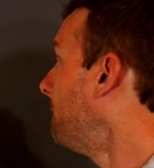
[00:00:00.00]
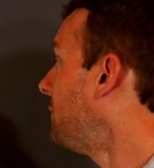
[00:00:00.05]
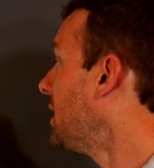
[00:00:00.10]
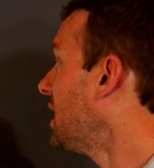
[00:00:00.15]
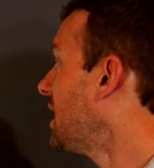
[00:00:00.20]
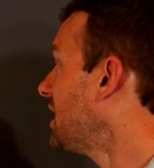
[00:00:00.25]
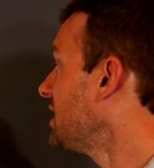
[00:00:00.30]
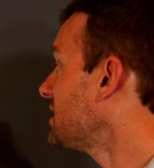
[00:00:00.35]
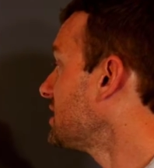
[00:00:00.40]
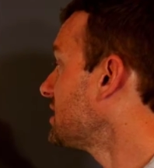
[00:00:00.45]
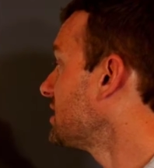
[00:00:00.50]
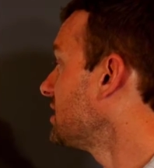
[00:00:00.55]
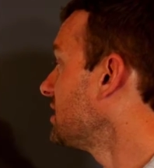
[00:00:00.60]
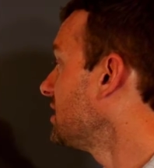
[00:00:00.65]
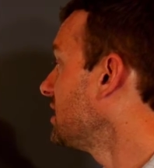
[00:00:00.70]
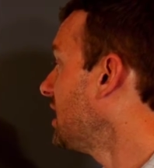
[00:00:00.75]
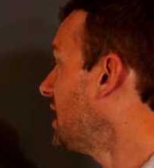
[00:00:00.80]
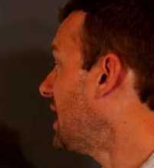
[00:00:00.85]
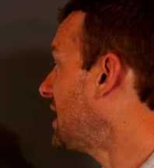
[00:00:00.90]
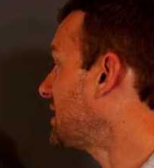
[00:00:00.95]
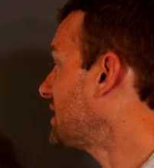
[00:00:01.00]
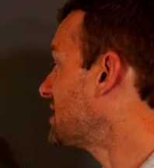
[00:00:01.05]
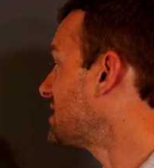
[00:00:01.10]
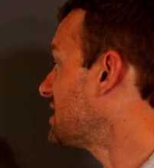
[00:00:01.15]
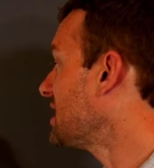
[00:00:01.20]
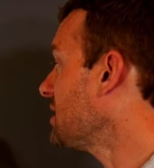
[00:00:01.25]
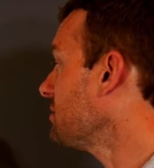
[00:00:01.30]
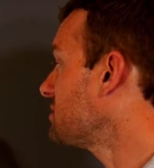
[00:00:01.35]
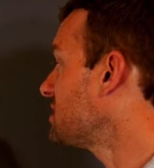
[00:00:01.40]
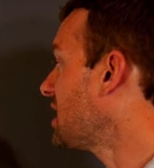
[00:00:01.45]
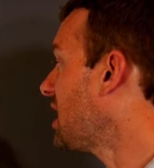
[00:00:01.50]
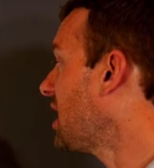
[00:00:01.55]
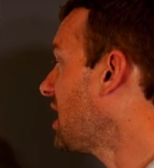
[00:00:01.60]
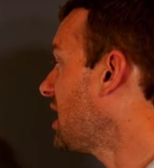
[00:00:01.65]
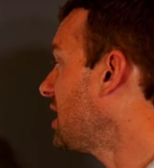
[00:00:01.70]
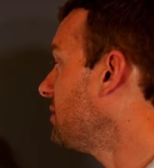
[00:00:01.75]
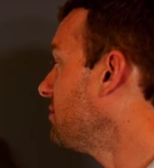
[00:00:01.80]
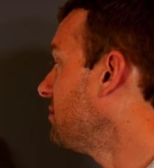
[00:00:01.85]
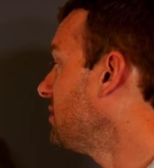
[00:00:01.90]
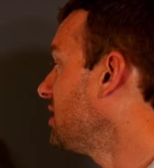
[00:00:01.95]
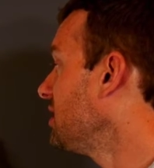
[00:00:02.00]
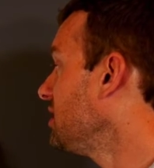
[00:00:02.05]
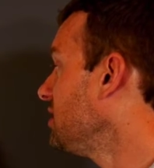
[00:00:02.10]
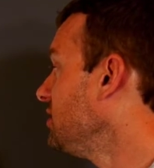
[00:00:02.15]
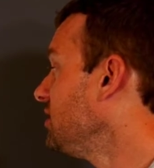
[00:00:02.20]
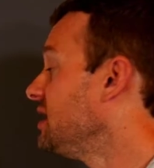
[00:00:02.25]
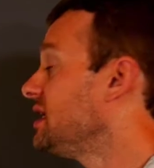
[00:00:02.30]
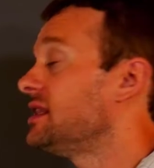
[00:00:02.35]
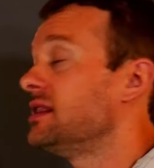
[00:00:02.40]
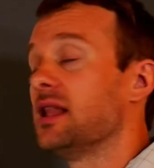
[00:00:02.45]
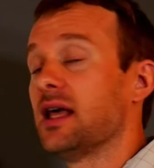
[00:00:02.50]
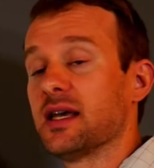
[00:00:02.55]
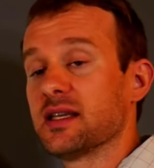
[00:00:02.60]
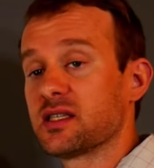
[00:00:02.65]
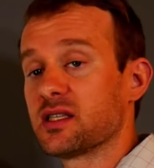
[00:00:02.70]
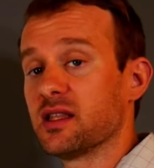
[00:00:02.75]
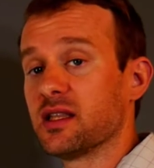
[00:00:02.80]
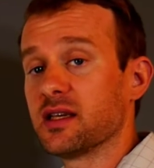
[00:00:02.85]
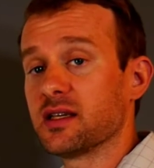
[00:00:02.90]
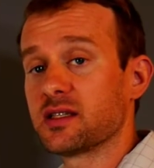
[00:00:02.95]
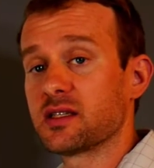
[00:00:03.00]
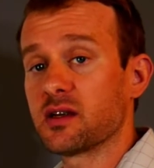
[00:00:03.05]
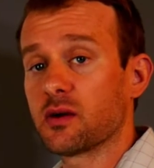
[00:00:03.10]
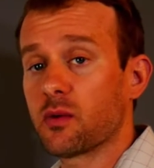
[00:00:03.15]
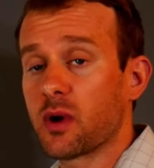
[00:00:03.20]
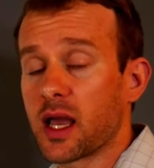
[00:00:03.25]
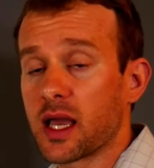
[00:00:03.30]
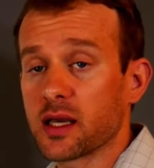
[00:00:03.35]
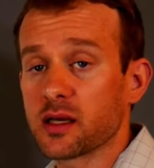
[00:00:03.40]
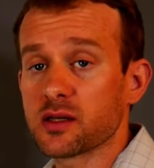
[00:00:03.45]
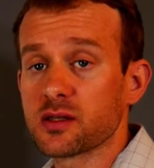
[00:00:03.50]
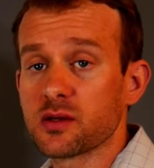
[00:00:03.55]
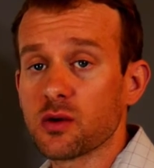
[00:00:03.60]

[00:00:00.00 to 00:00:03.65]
but at the same time, you need less links to rank.